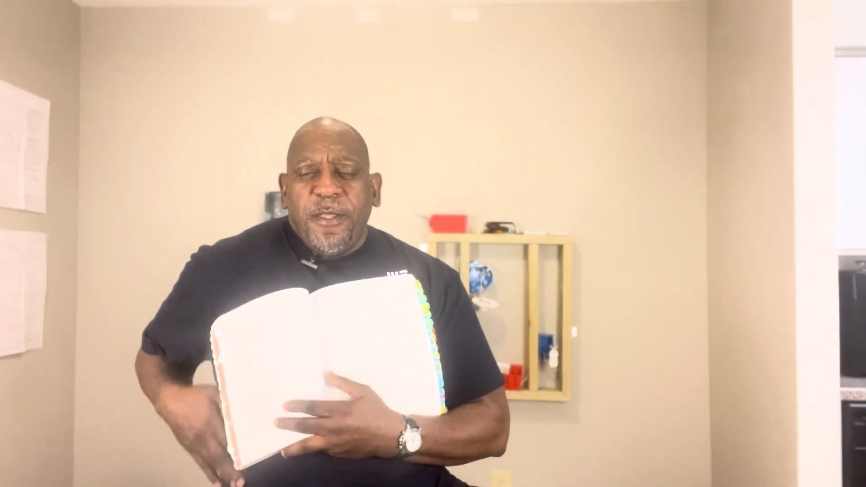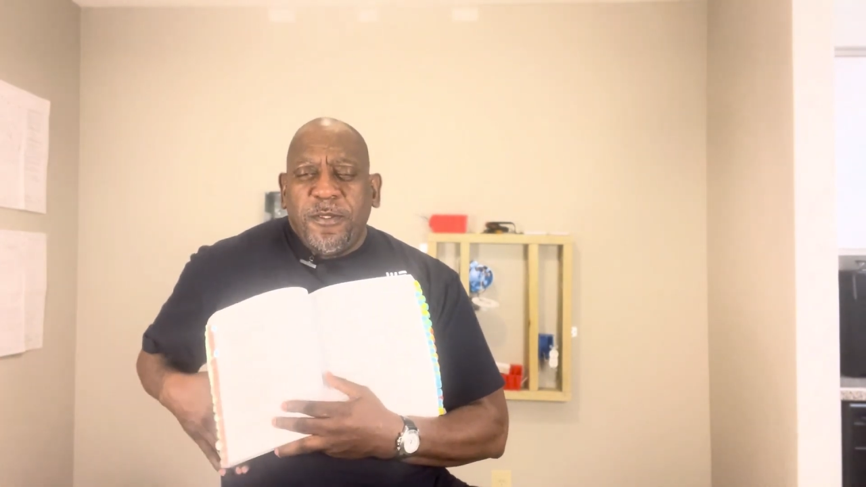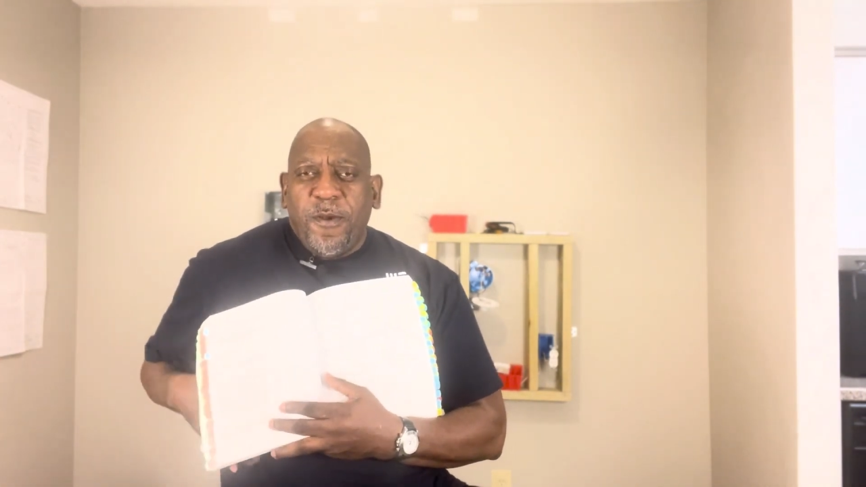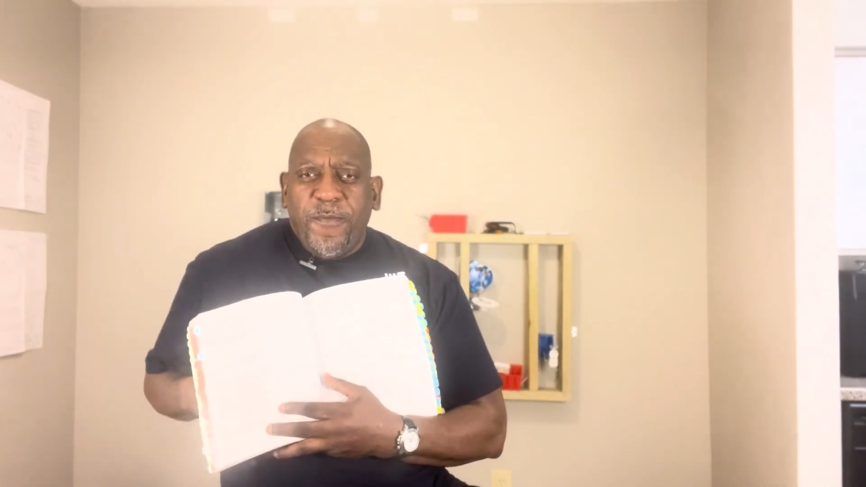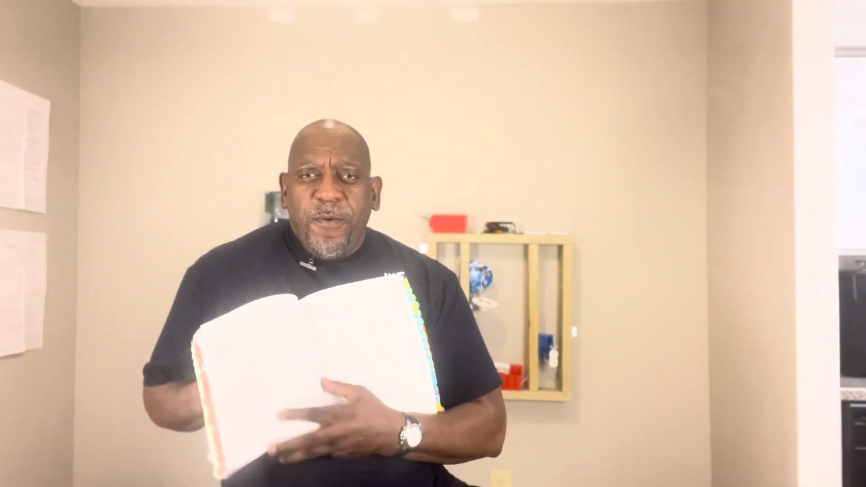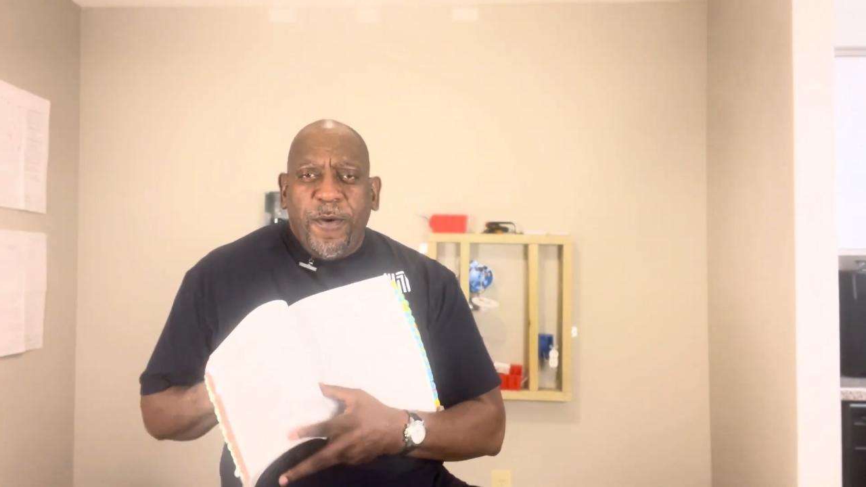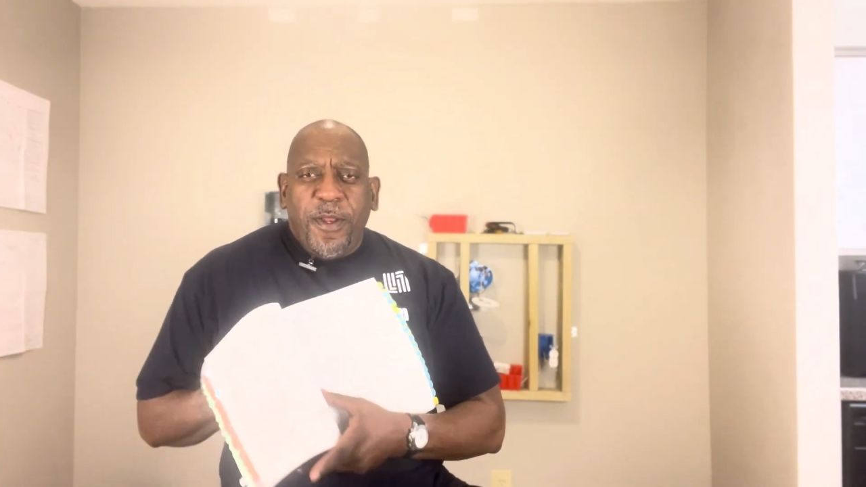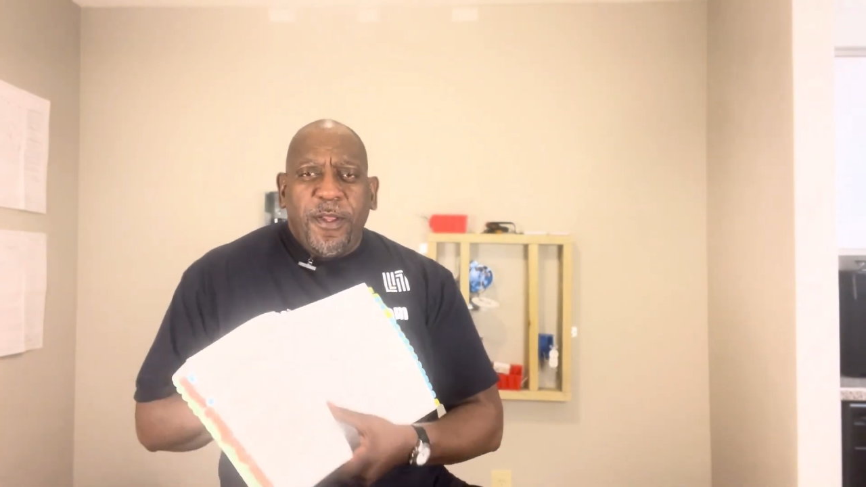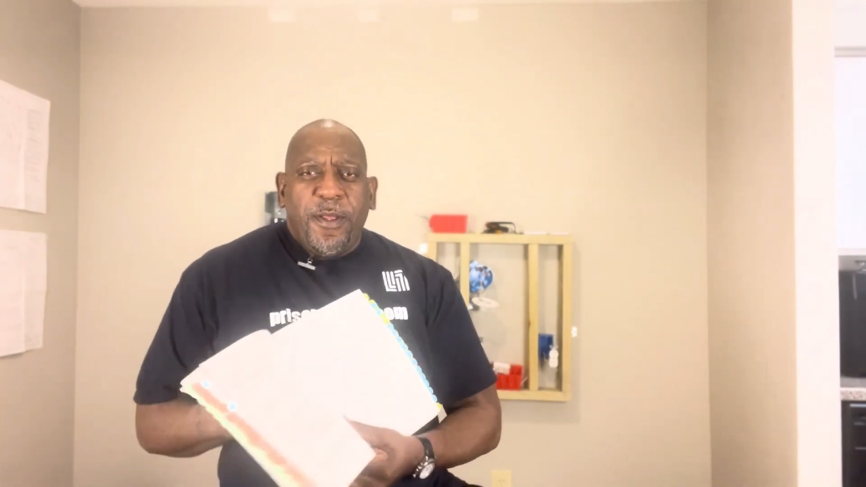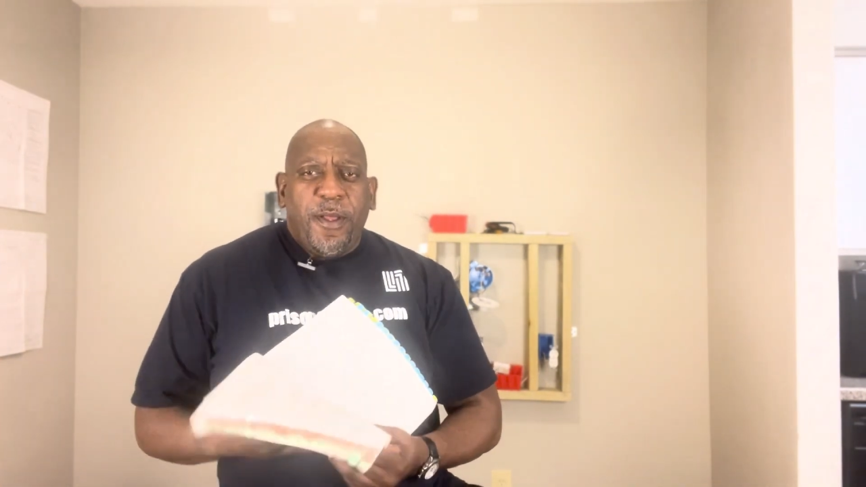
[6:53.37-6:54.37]
So if you
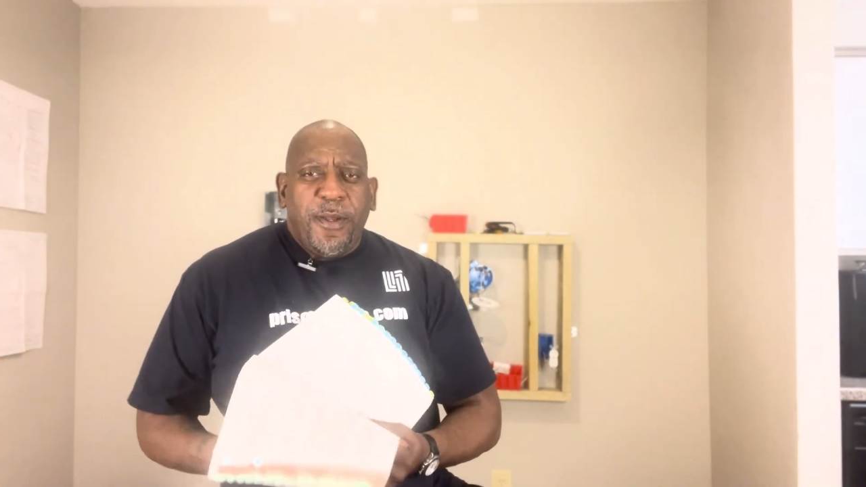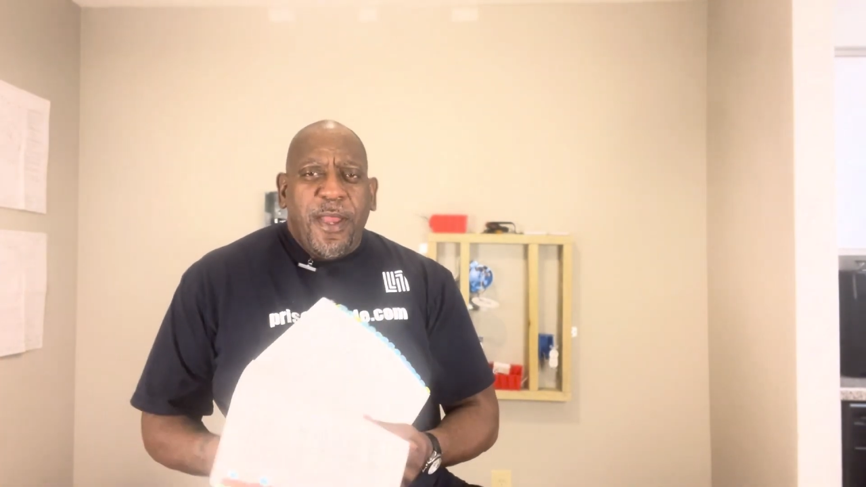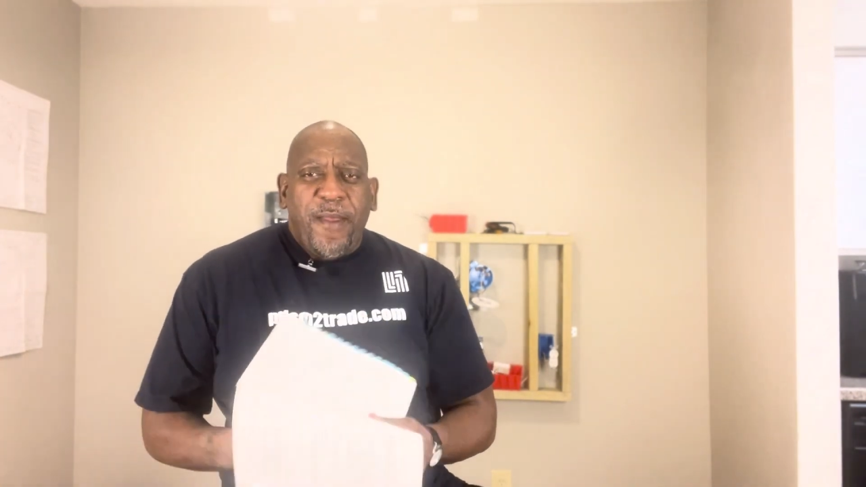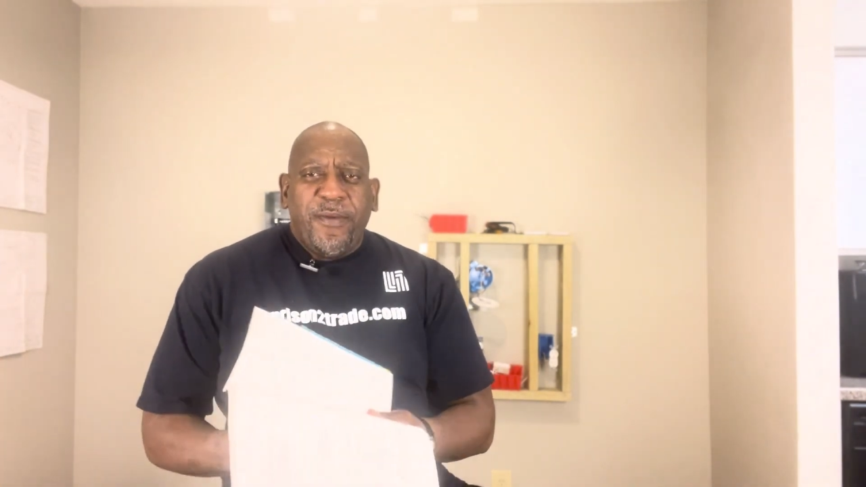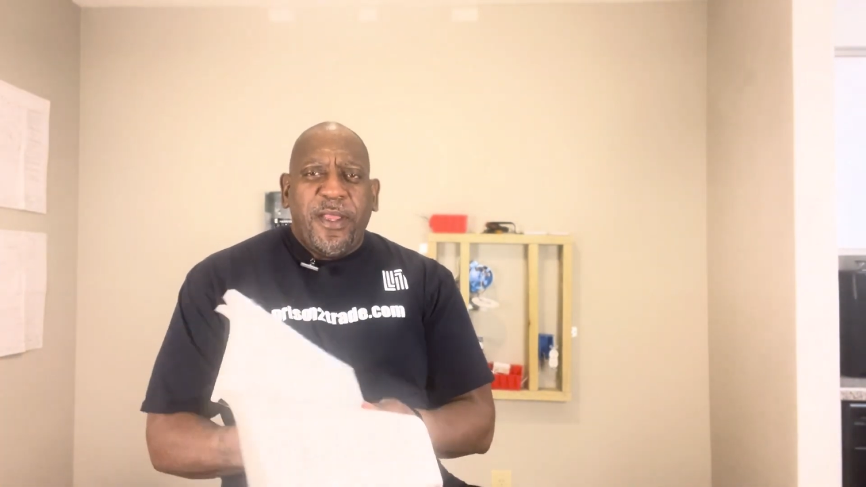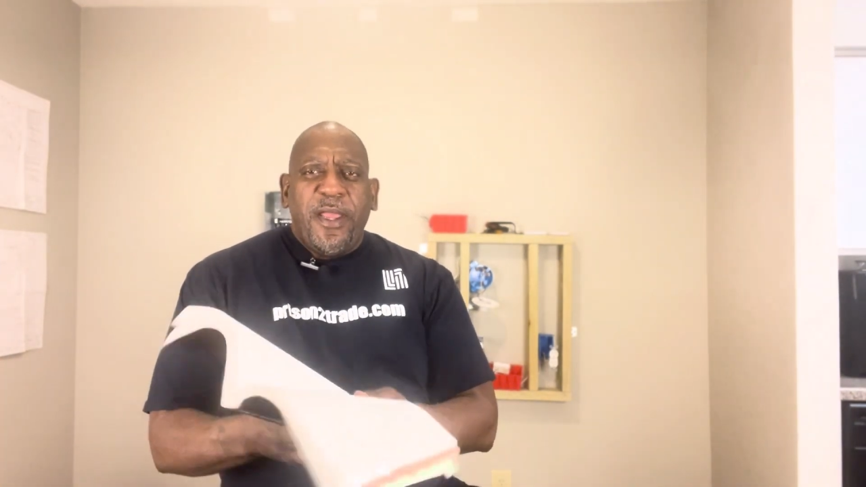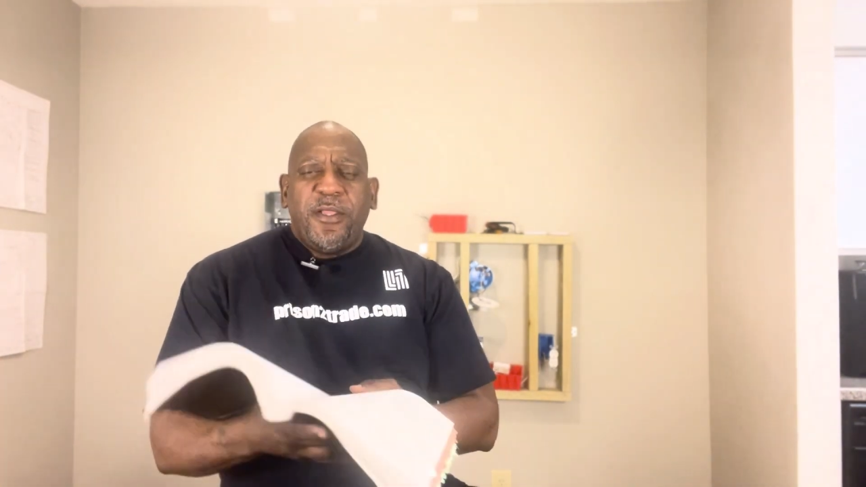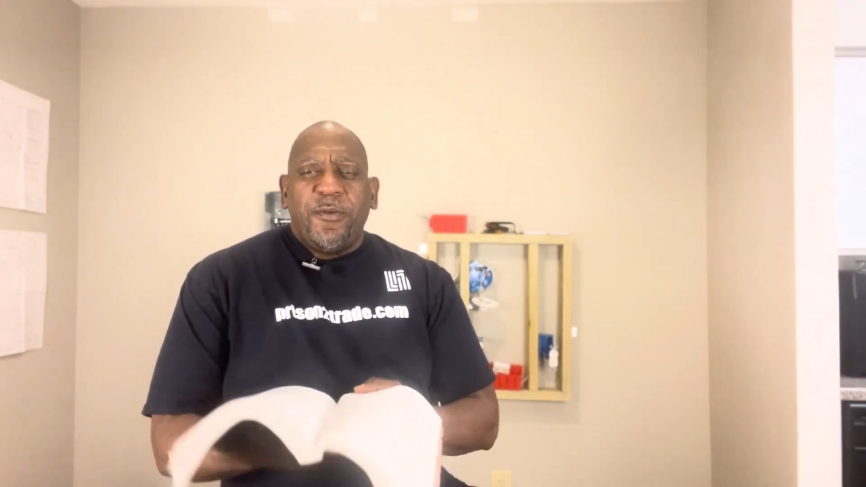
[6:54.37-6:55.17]
want to navigate